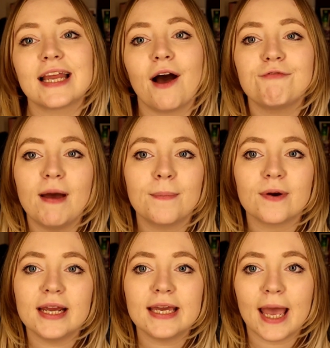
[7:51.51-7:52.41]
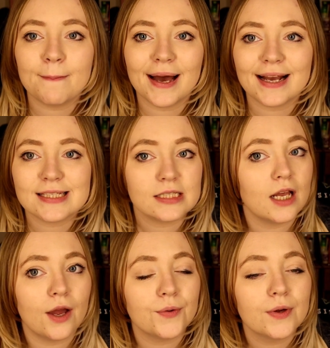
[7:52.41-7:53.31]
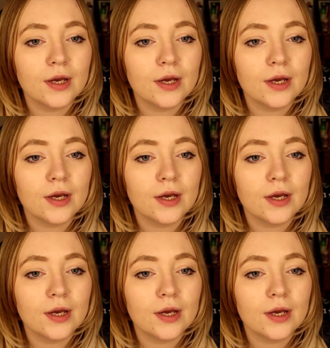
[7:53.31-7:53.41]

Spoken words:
Now February came back as no.